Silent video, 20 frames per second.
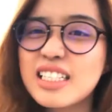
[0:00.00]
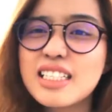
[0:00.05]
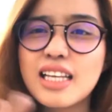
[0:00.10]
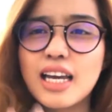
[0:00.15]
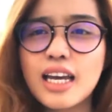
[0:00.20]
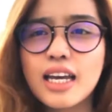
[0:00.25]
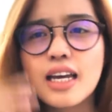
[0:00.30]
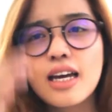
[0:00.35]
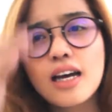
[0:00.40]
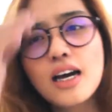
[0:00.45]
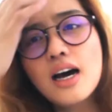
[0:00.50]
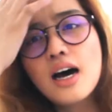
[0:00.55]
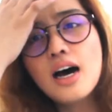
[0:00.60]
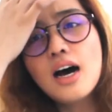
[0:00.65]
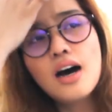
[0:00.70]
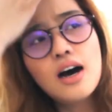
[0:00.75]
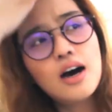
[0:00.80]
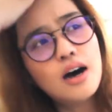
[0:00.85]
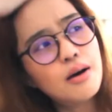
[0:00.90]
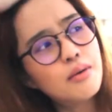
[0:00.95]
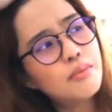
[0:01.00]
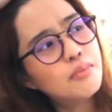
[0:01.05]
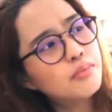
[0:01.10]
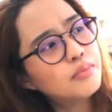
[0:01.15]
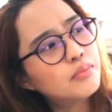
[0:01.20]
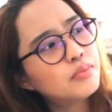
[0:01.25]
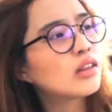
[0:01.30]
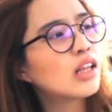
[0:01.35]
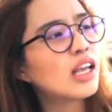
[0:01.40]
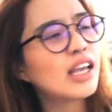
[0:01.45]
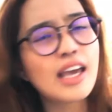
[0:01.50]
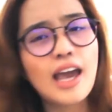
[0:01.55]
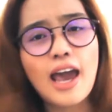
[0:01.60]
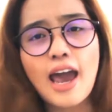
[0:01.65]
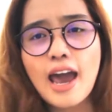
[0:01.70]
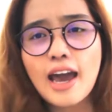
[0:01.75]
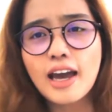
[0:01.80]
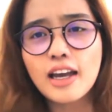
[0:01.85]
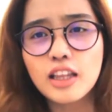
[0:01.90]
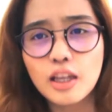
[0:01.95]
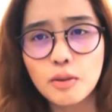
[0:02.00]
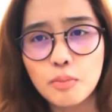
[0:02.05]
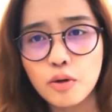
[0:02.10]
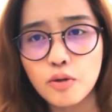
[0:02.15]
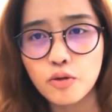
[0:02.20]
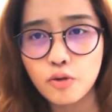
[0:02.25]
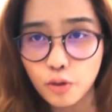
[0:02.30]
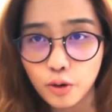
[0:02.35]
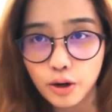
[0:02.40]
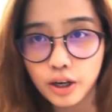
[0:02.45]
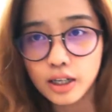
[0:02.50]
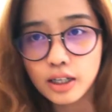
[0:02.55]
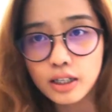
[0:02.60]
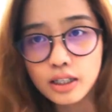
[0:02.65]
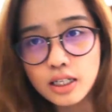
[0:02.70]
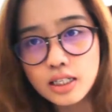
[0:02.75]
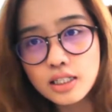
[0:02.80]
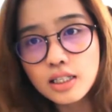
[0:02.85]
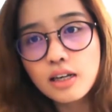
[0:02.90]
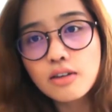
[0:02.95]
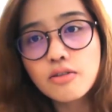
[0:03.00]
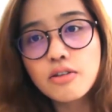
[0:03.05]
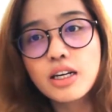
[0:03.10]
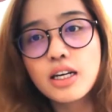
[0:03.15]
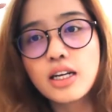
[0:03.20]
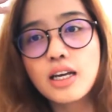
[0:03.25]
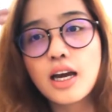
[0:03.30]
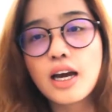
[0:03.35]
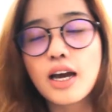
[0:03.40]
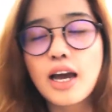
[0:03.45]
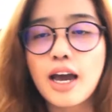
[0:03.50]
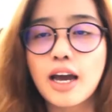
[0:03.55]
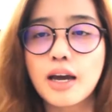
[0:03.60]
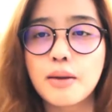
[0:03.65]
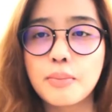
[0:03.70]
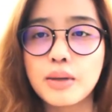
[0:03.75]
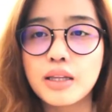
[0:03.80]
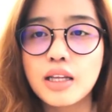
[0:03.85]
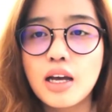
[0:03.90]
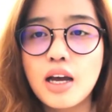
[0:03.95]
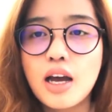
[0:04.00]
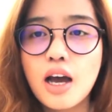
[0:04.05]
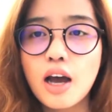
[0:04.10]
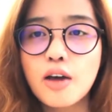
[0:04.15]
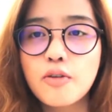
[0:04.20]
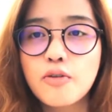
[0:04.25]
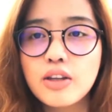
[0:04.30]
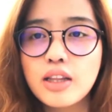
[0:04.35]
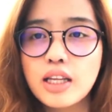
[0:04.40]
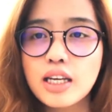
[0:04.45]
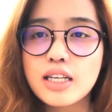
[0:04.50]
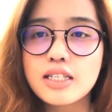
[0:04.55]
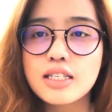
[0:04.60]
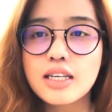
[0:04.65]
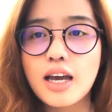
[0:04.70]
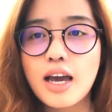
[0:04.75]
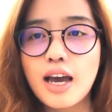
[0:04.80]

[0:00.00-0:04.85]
is like um, like hack number four. It's not really a hack, but I feel like it's a